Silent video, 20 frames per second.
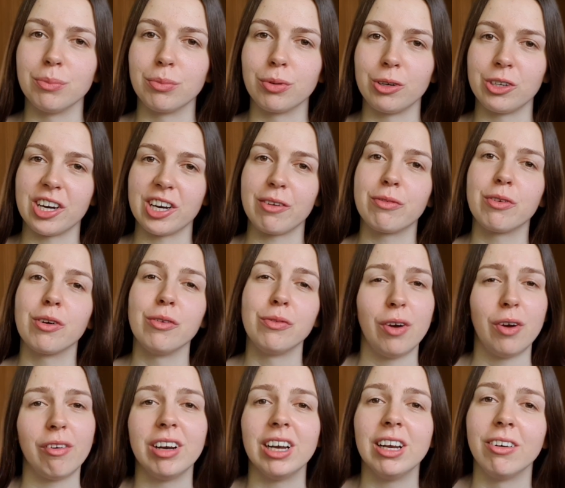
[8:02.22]
Project for a
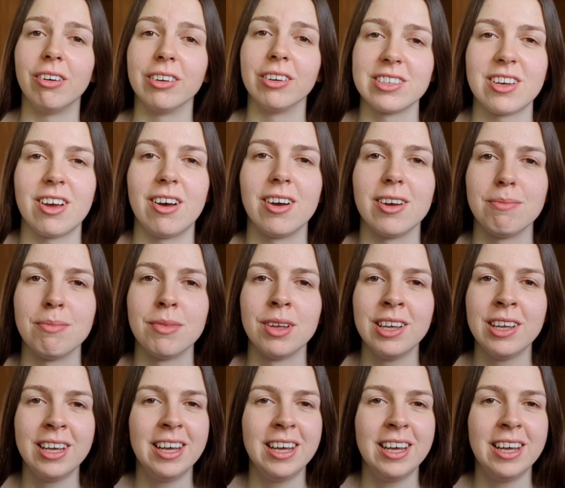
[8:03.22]
very long time.